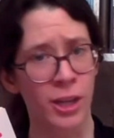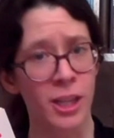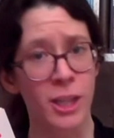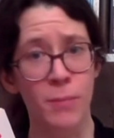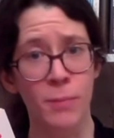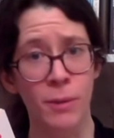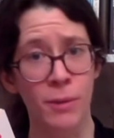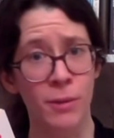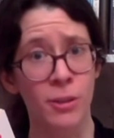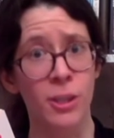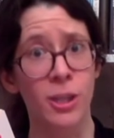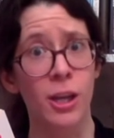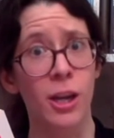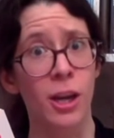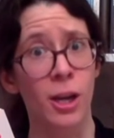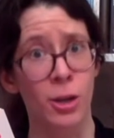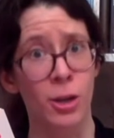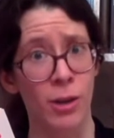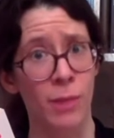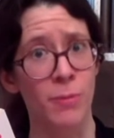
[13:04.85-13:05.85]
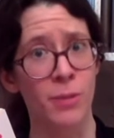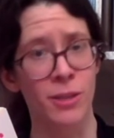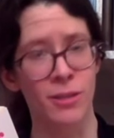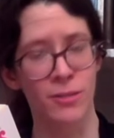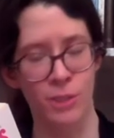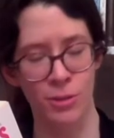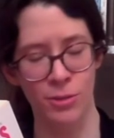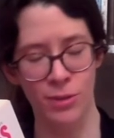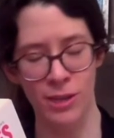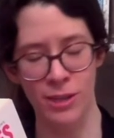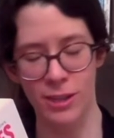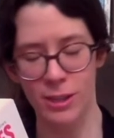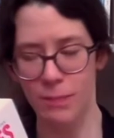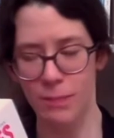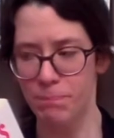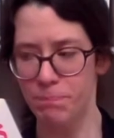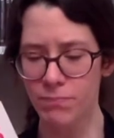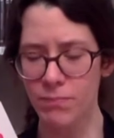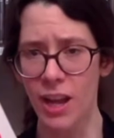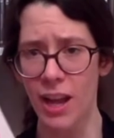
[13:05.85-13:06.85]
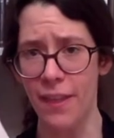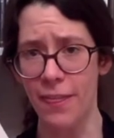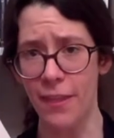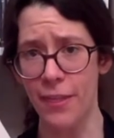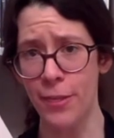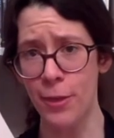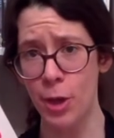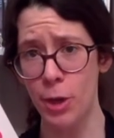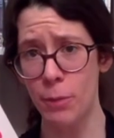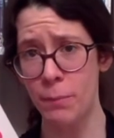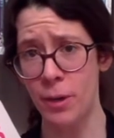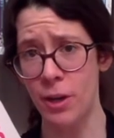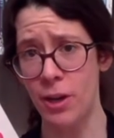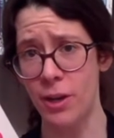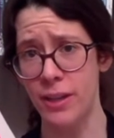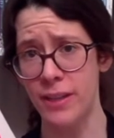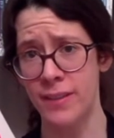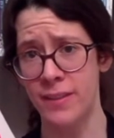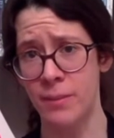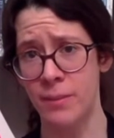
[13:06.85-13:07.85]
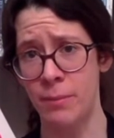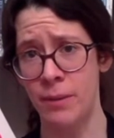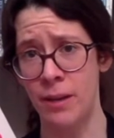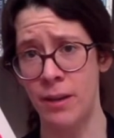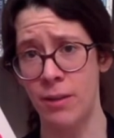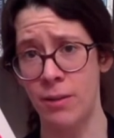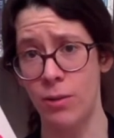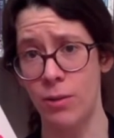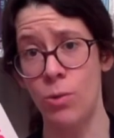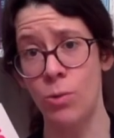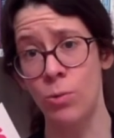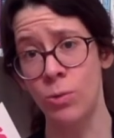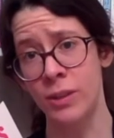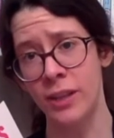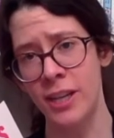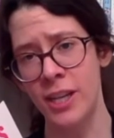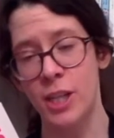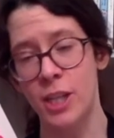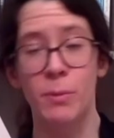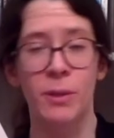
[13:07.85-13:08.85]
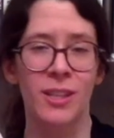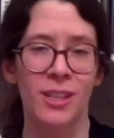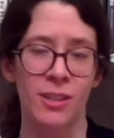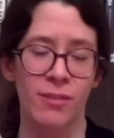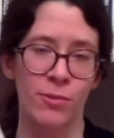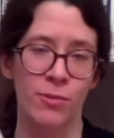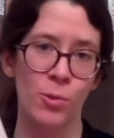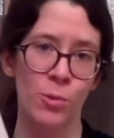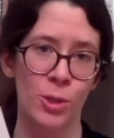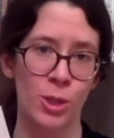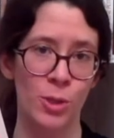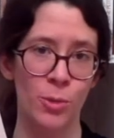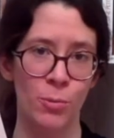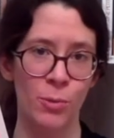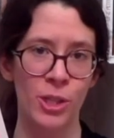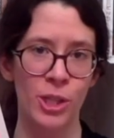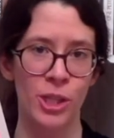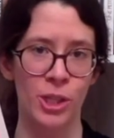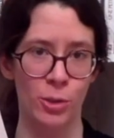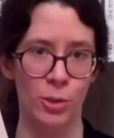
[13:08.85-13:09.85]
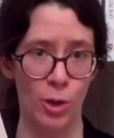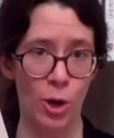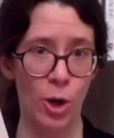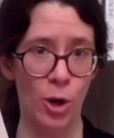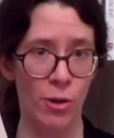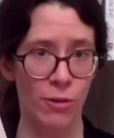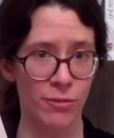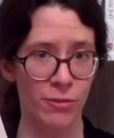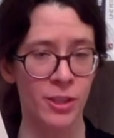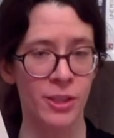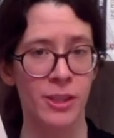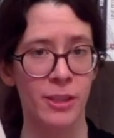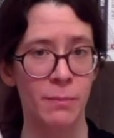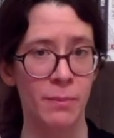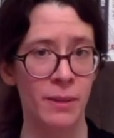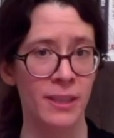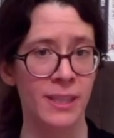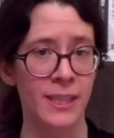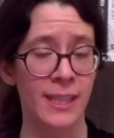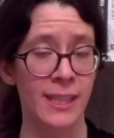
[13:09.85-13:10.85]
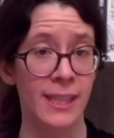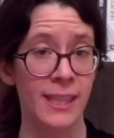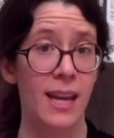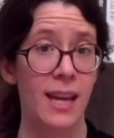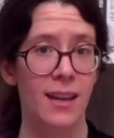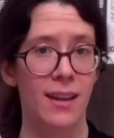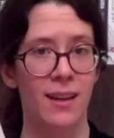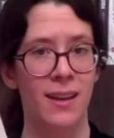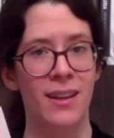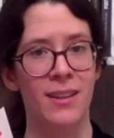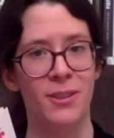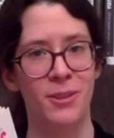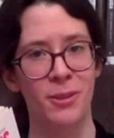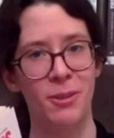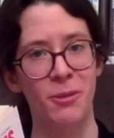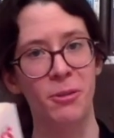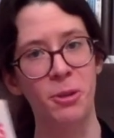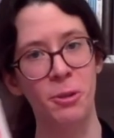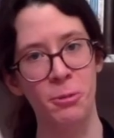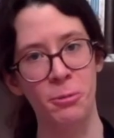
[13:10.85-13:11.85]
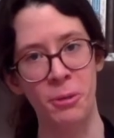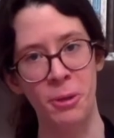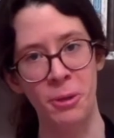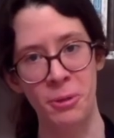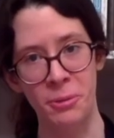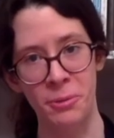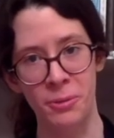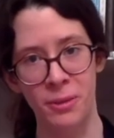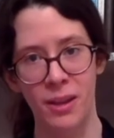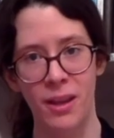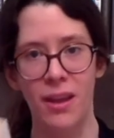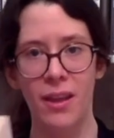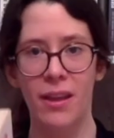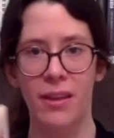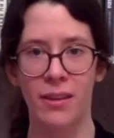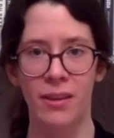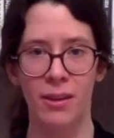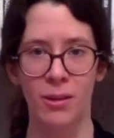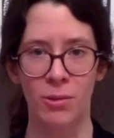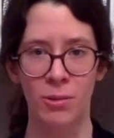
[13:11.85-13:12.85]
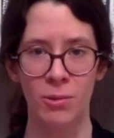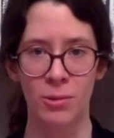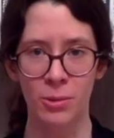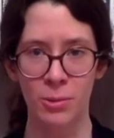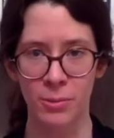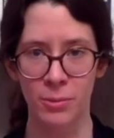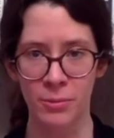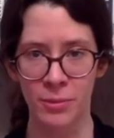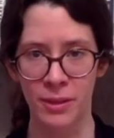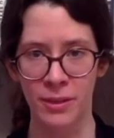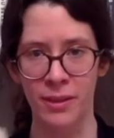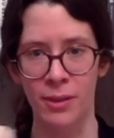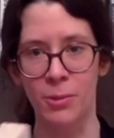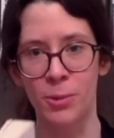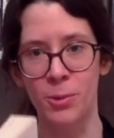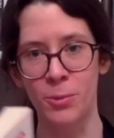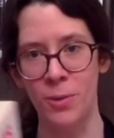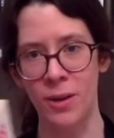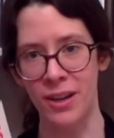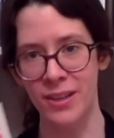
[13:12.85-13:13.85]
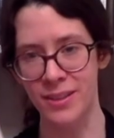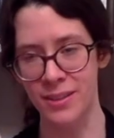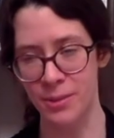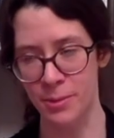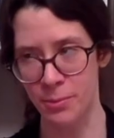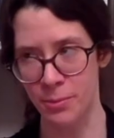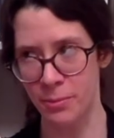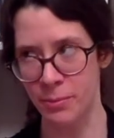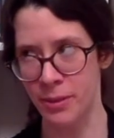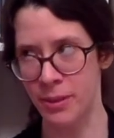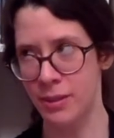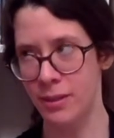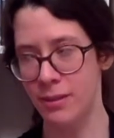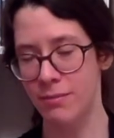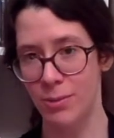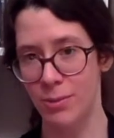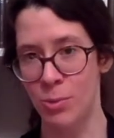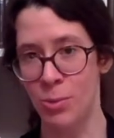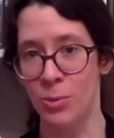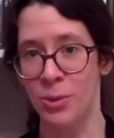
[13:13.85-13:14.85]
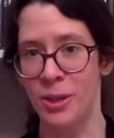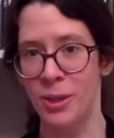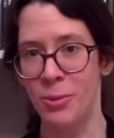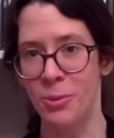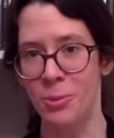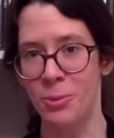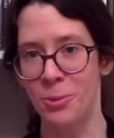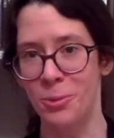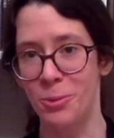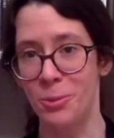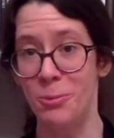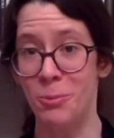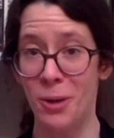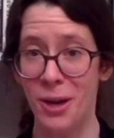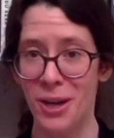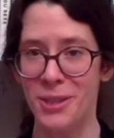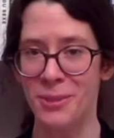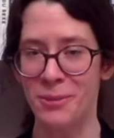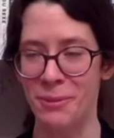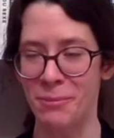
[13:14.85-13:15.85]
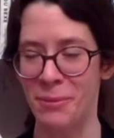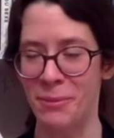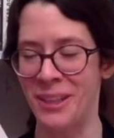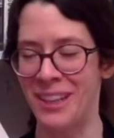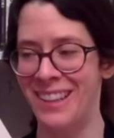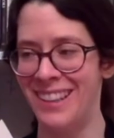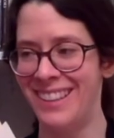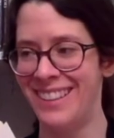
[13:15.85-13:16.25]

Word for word: to experience a crap ton of stress. And the third part is about old age, because of course the witch is often depicted as, you know, the crone, the old woman, the old wizened woman, or the old wise woman.